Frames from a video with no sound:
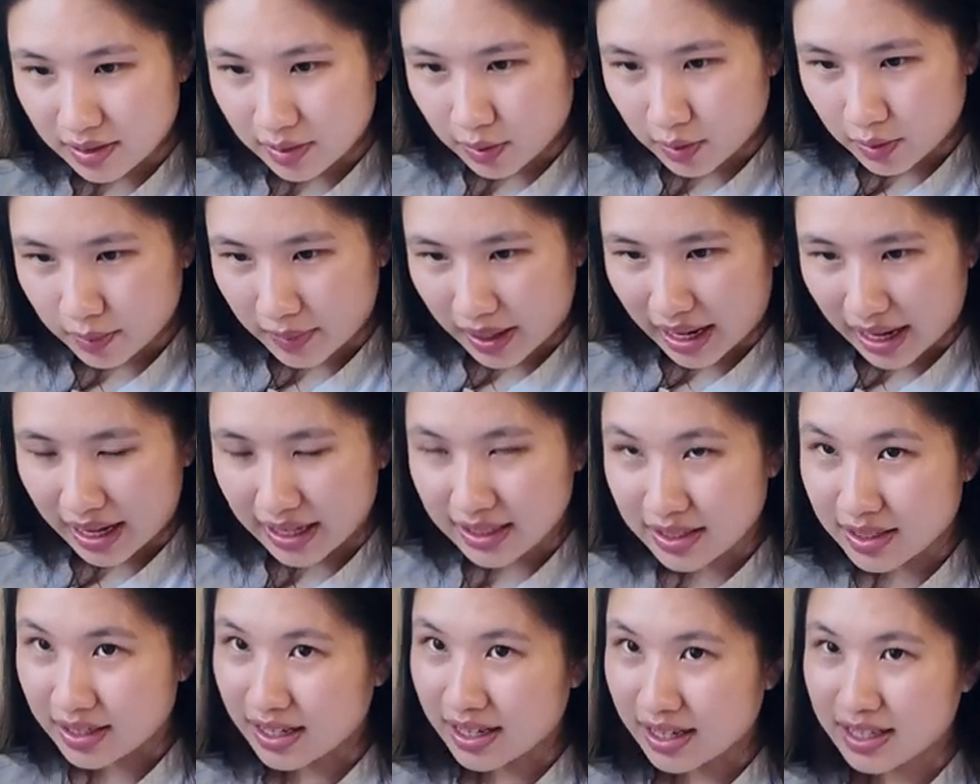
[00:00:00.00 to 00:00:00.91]
Oh, my eyes
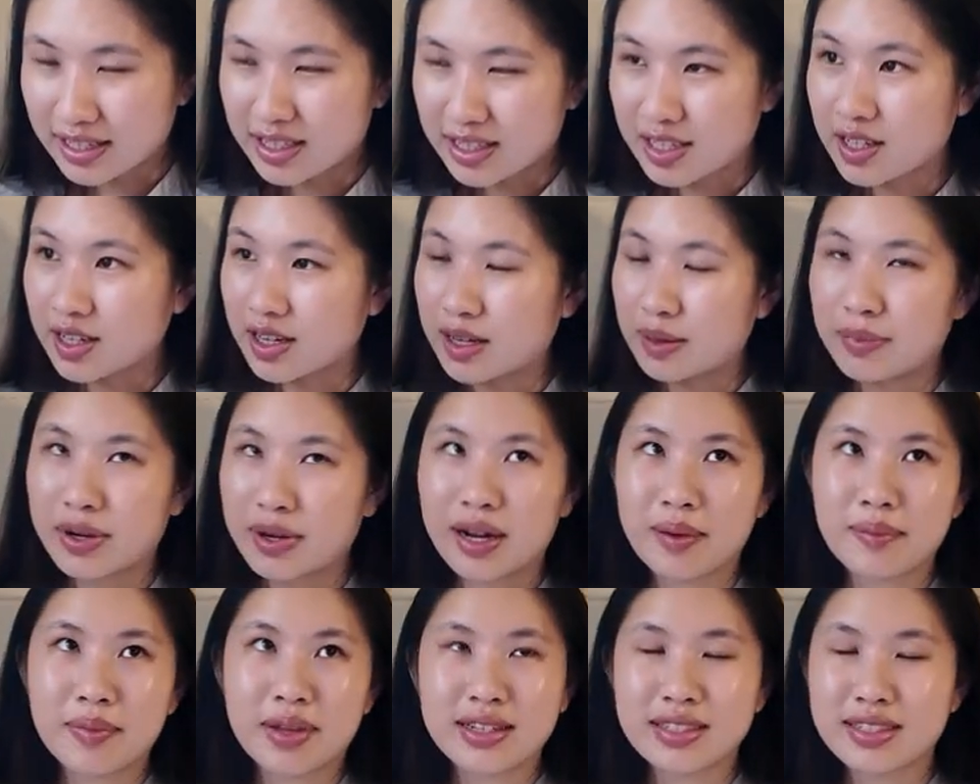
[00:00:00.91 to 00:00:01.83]
are getting teary, but
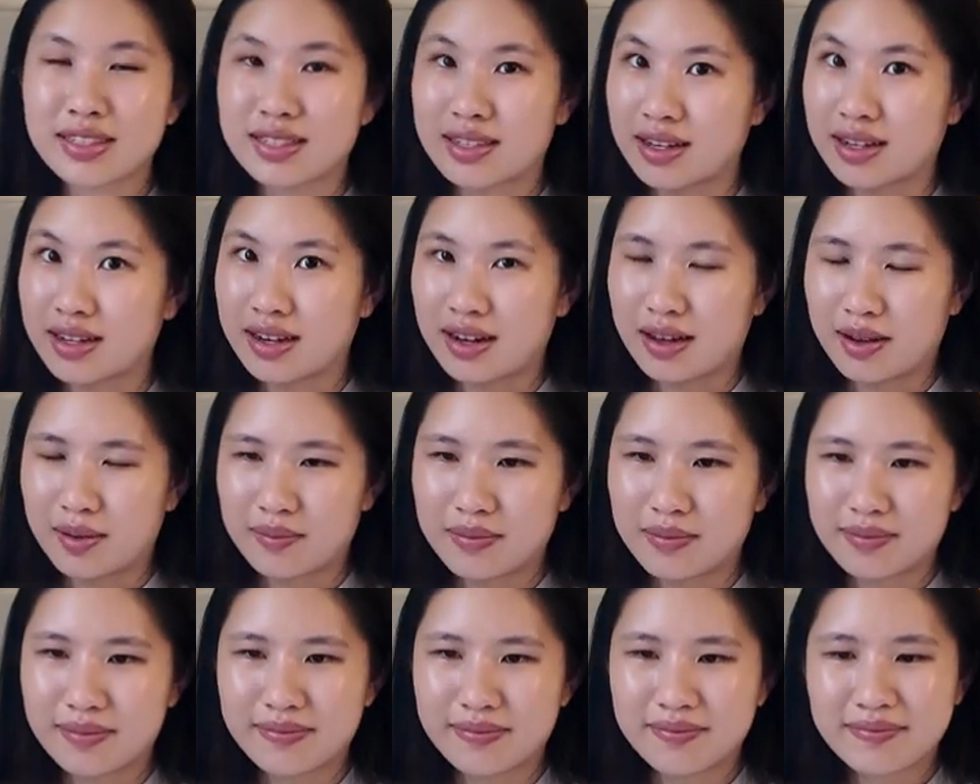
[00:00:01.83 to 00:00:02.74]
I'm like, suck it up.
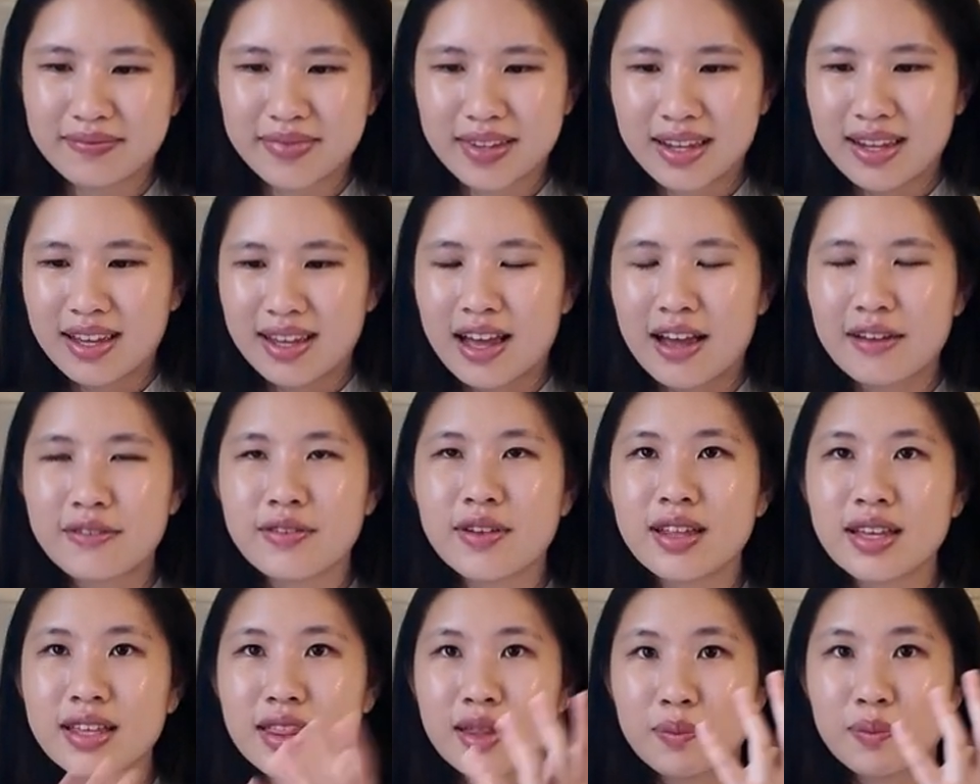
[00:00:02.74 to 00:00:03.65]
I feel
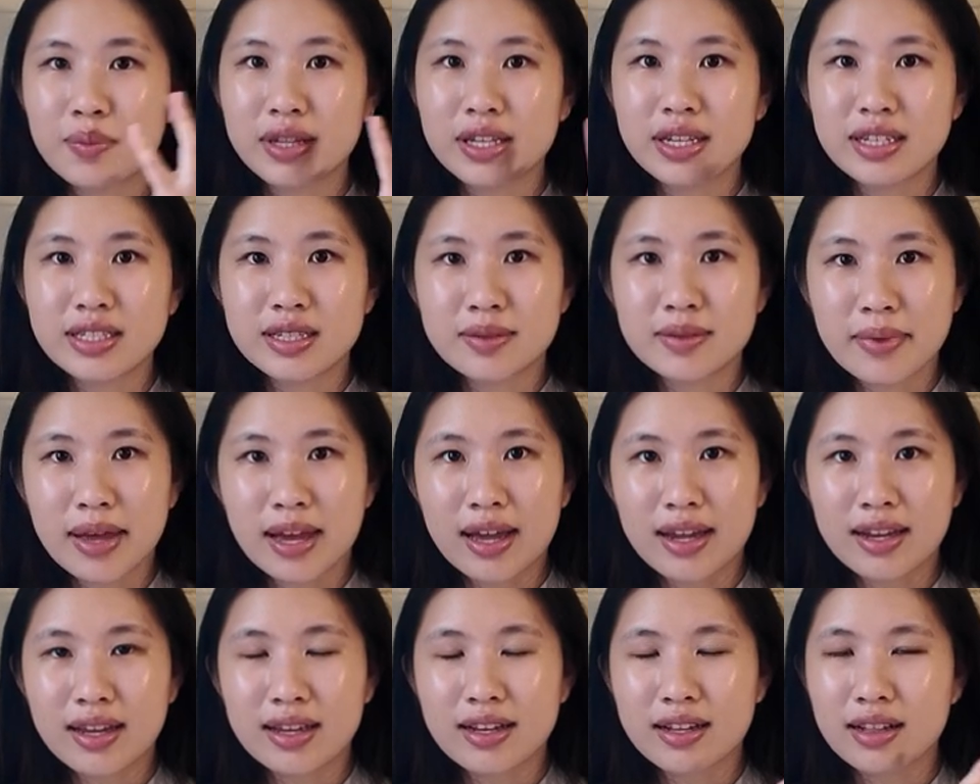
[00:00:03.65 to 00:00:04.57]
like the
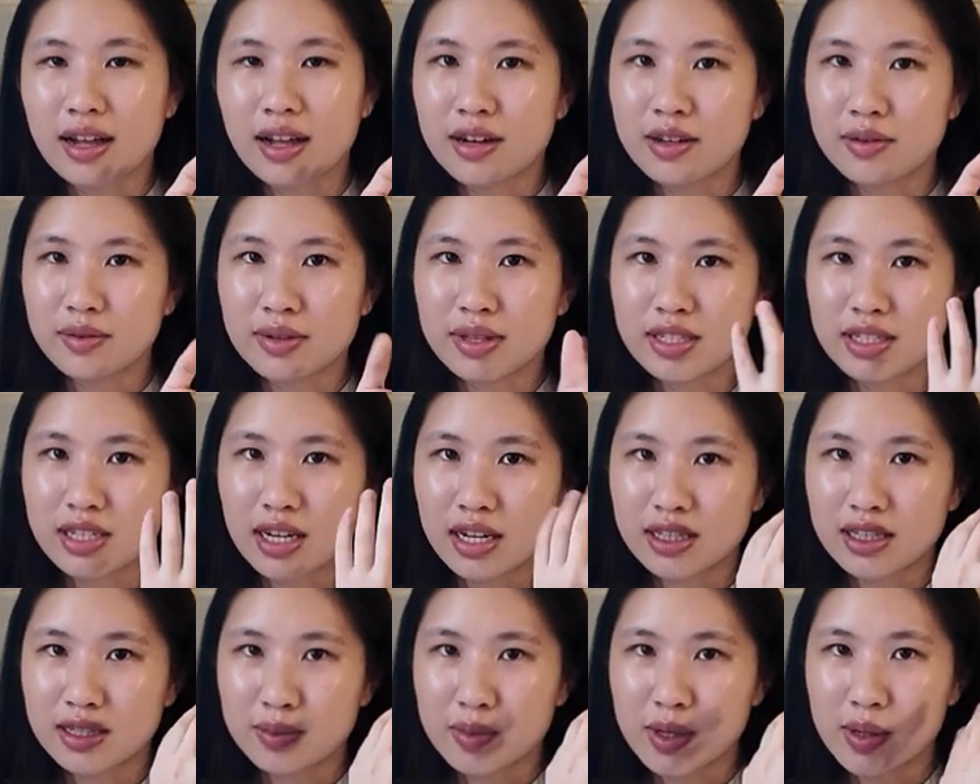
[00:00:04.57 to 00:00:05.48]
policeman in Cloudy with a
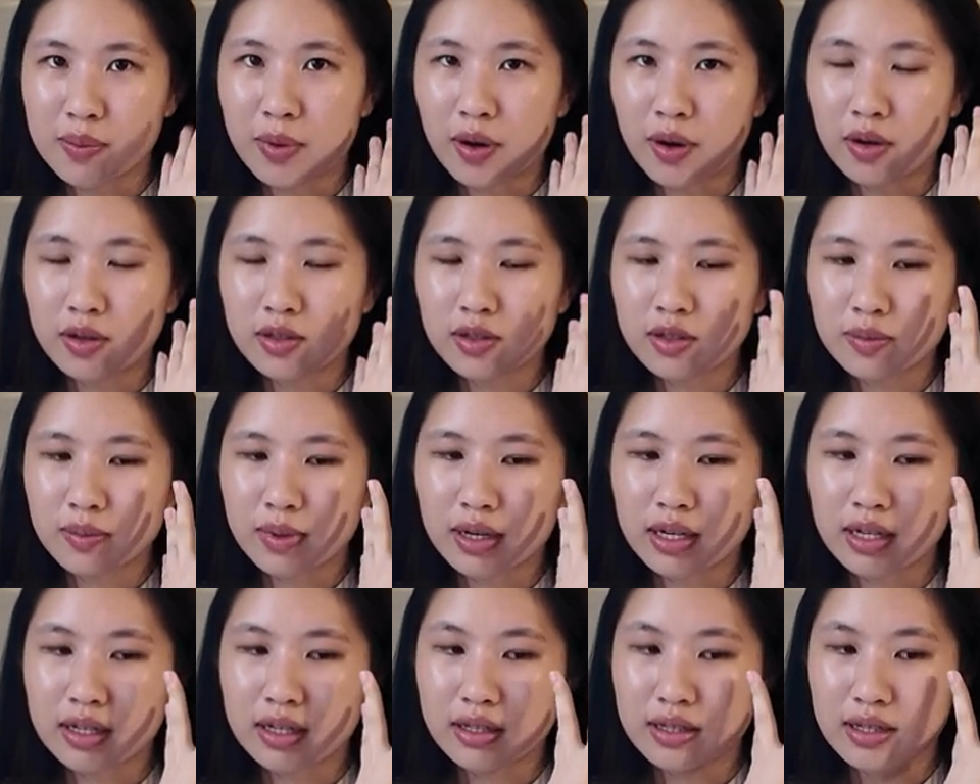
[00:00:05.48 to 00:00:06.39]
Chance Meatballs when
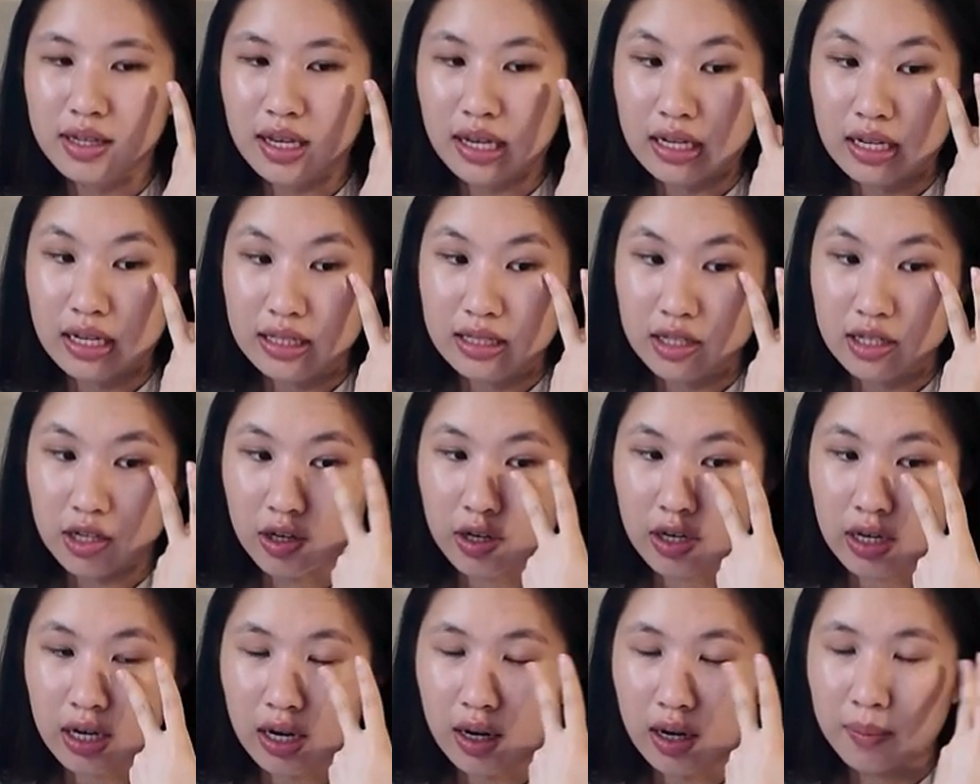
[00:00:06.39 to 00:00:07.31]
he's like
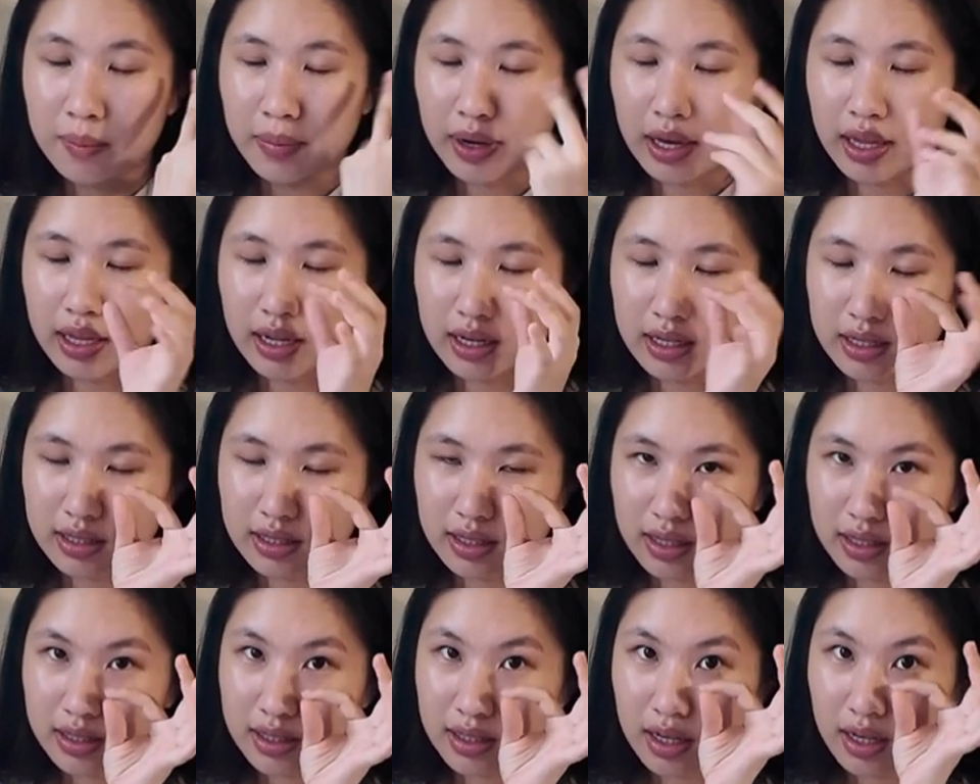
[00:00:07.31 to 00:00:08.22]
tearing up and then he's
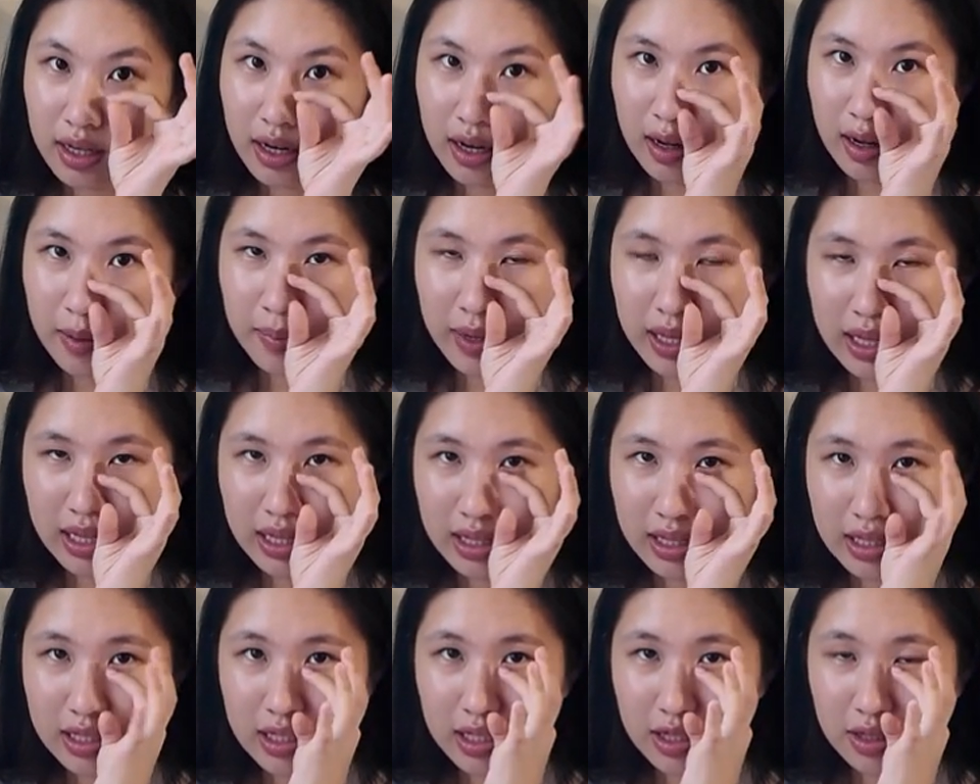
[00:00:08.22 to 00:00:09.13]
like, suck it up, and then the
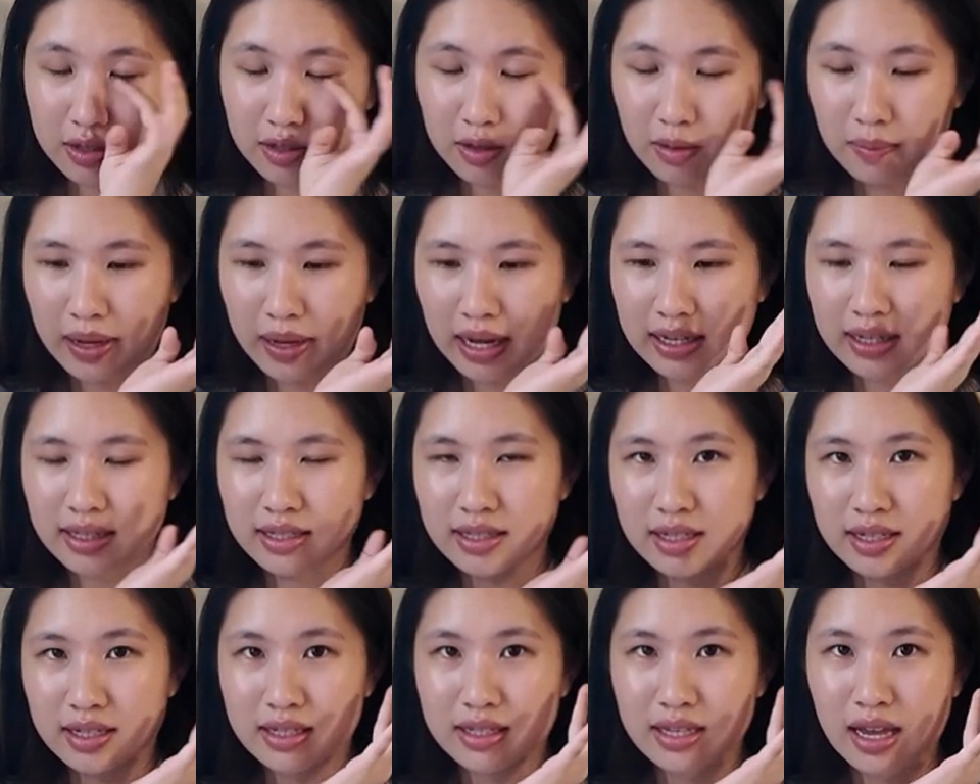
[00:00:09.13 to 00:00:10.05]
tears go back into
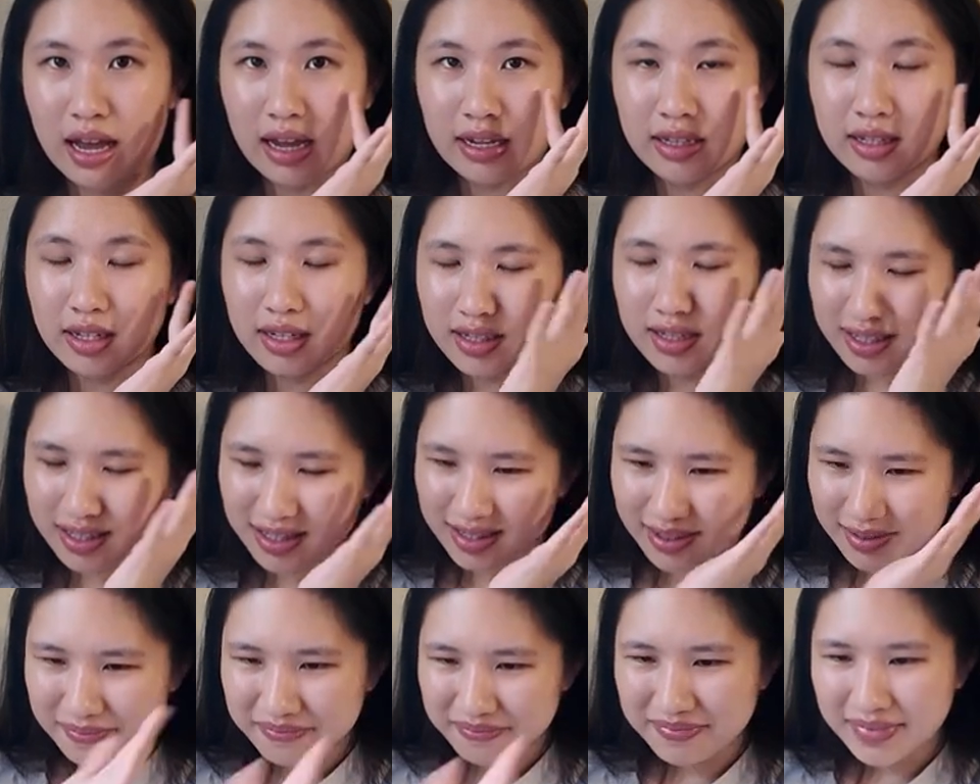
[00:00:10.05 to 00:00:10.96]
his eye ducts.
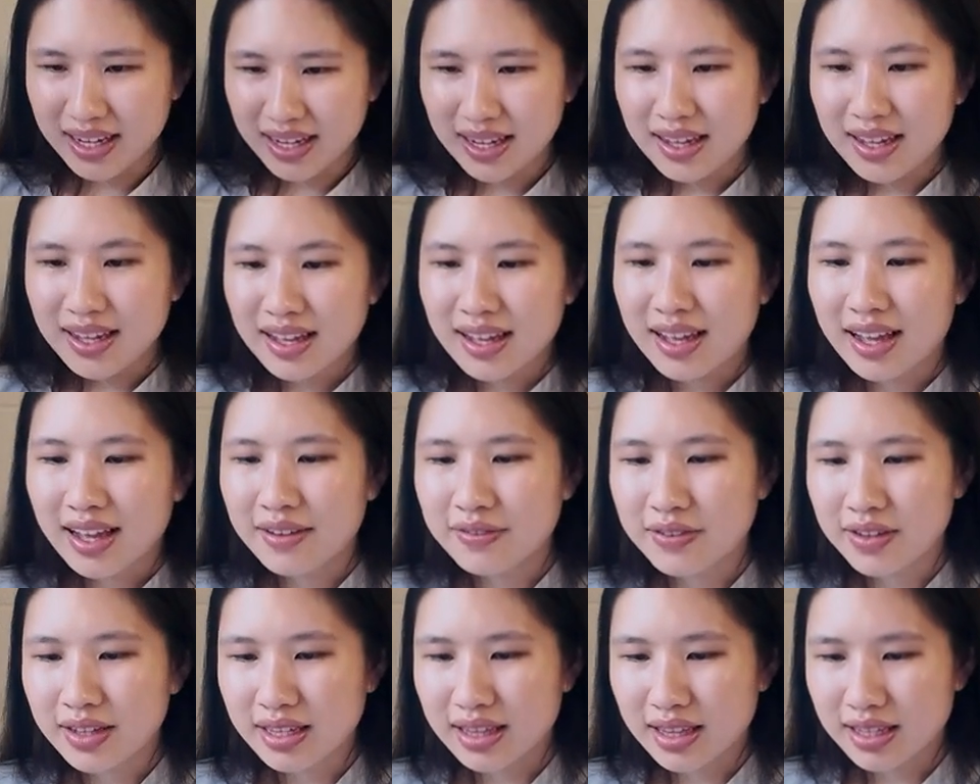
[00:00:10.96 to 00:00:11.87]
I
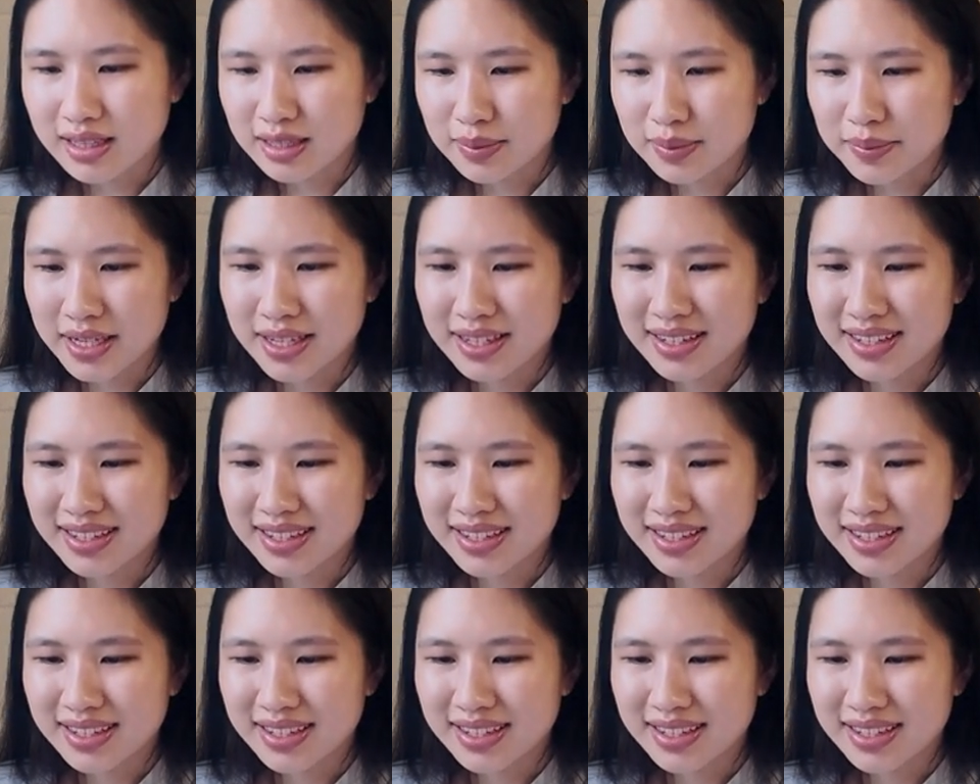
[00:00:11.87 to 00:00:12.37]
feel like that's me.